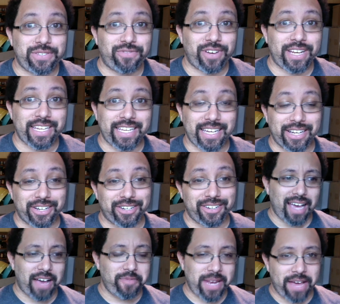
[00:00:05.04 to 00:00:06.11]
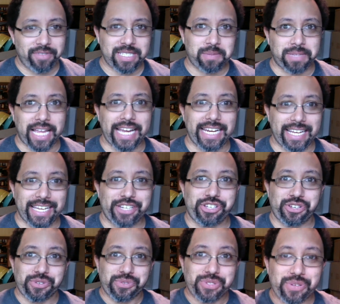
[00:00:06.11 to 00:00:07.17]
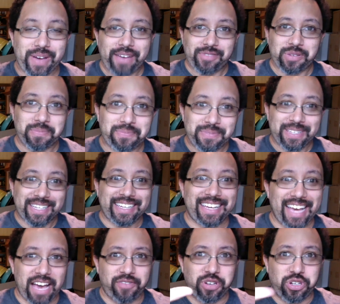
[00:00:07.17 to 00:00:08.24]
Friend here. I've been having some lighting issues, so I have a